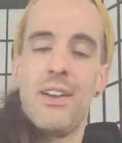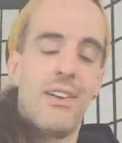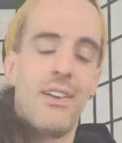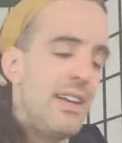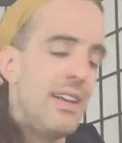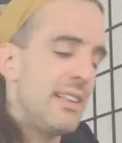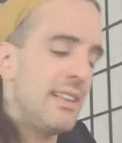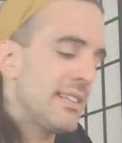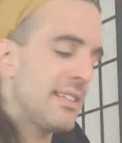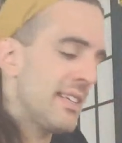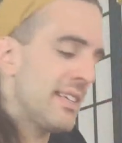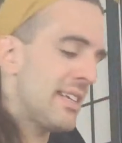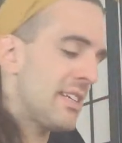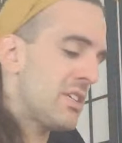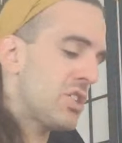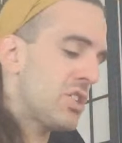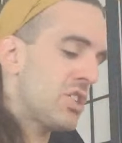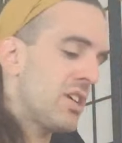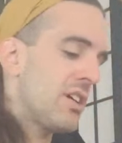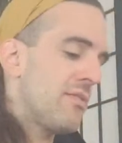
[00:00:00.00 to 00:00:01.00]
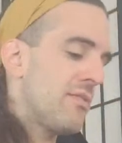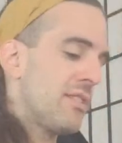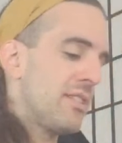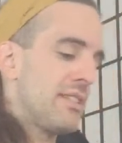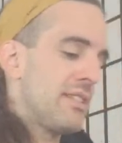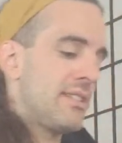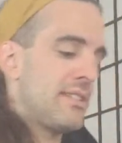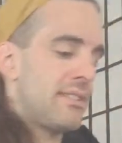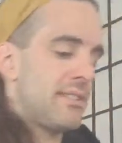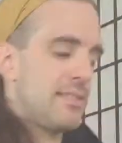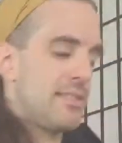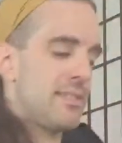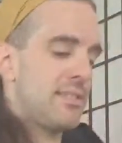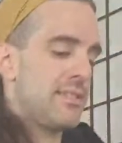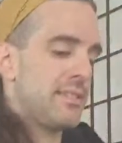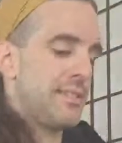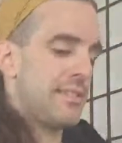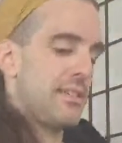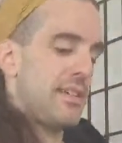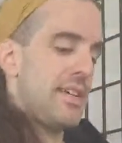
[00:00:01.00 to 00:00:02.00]
All right, let's get to shuffling.
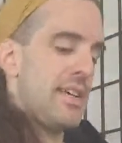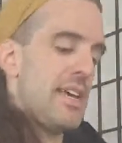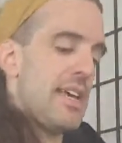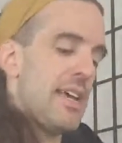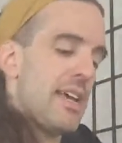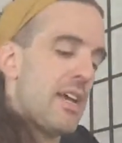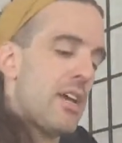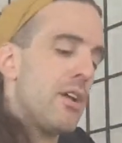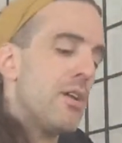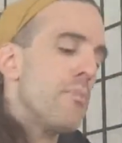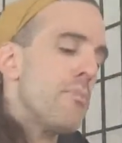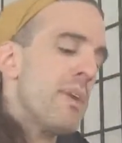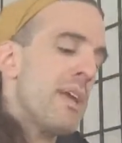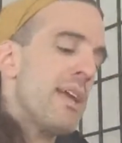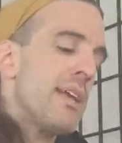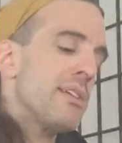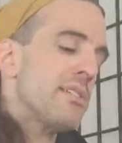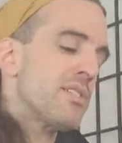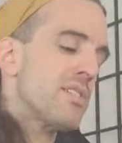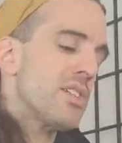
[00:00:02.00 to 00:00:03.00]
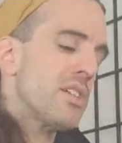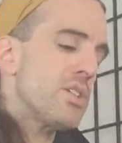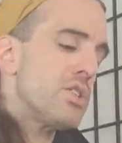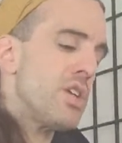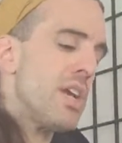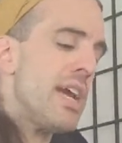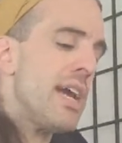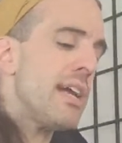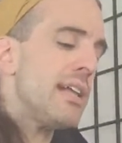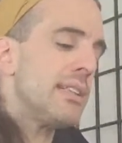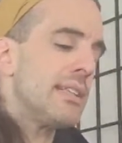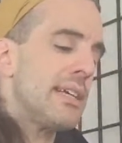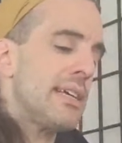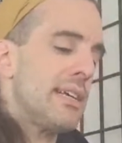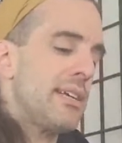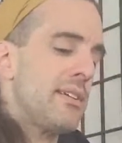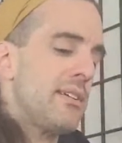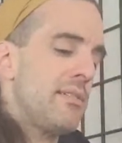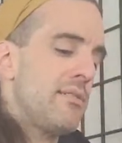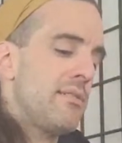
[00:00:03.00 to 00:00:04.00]
Commence to jiggling.